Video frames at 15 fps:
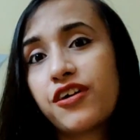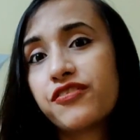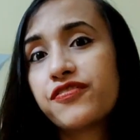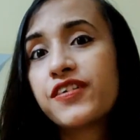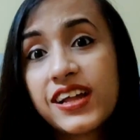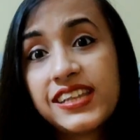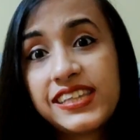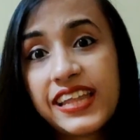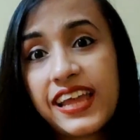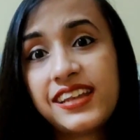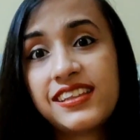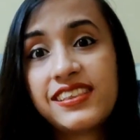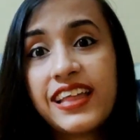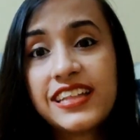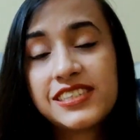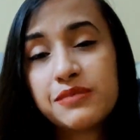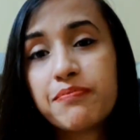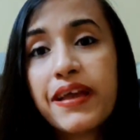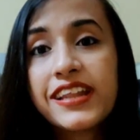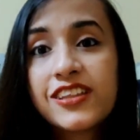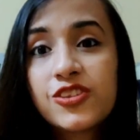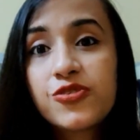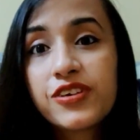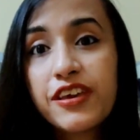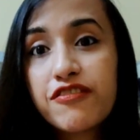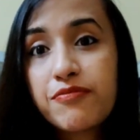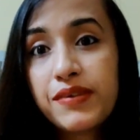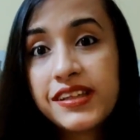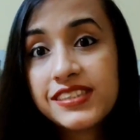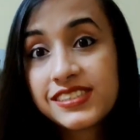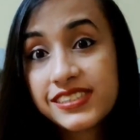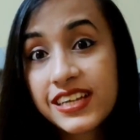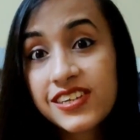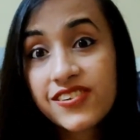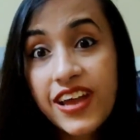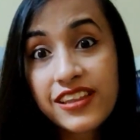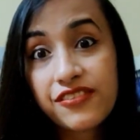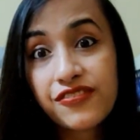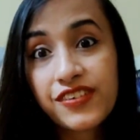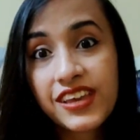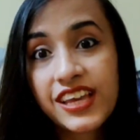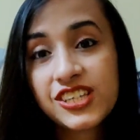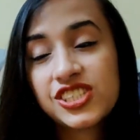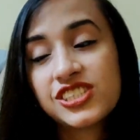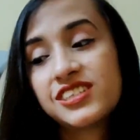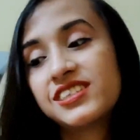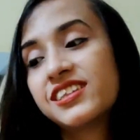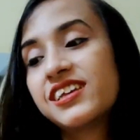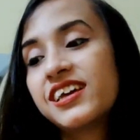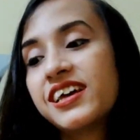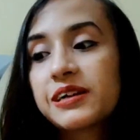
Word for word: of content that's meant to give me instant gratification.